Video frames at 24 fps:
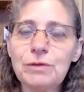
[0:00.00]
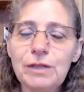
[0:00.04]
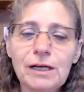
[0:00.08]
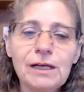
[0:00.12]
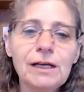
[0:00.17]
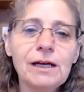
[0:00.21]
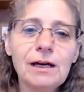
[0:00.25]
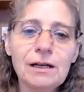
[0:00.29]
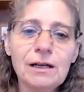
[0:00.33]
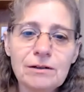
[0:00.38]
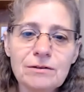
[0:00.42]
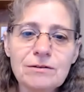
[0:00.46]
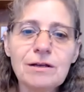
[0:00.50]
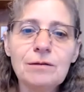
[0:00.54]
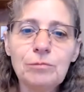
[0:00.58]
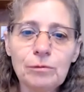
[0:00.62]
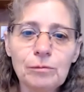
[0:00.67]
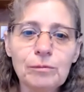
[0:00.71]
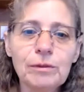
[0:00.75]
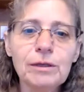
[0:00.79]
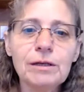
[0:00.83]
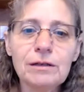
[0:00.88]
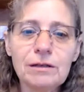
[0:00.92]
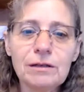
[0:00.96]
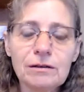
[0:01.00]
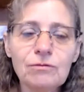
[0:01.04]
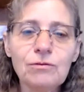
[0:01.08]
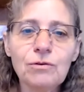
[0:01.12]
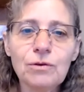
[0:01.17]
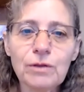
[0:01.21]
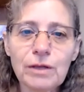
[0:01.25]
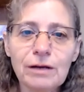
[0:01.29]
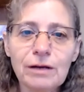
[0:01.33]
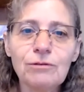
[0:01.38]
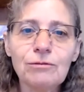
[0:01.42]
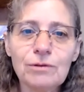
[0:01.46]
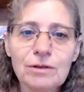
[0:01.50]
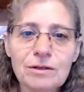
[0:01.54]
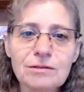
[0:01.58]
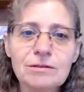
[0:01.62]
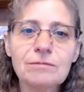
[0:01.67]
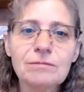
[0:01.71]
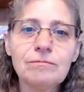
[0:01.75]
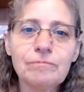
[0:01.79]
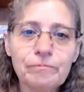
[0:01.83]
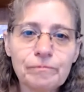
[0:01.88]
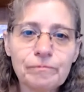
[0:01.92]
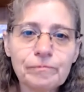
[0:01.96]
with any kind of supplement for that
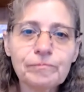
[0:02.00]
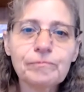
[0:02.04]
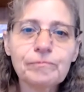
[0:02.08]
reason.